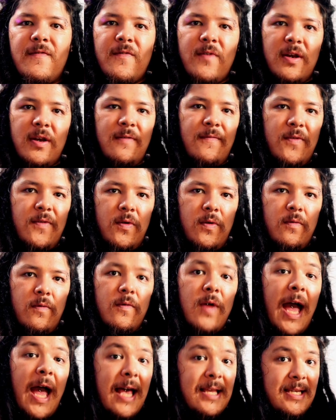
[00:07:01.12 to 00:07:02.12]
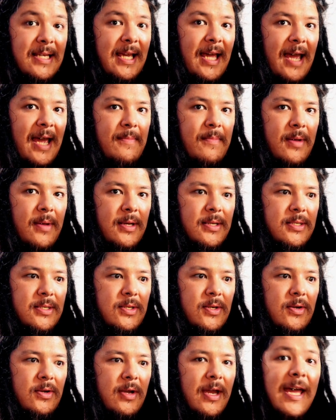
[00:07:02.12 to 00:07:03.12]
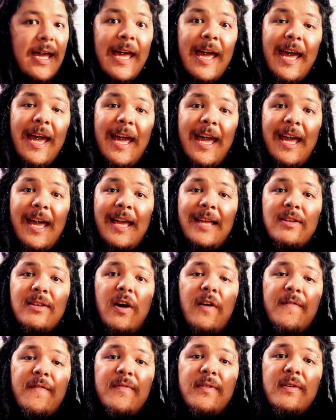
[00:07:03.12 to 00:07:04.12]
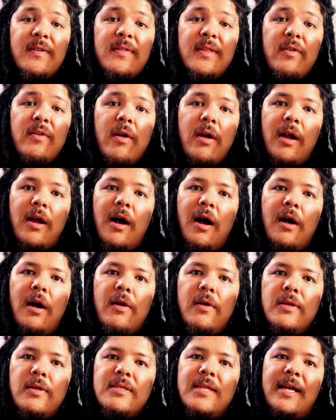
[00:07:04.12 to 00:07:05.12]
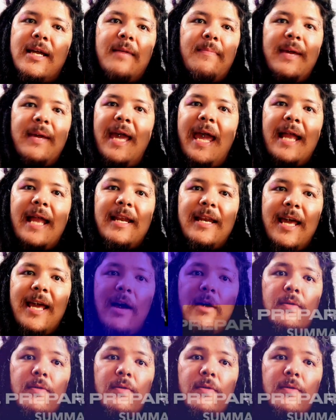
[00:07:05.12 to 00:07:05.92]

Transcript: of you as a game master, and often there are cards that can be handed out.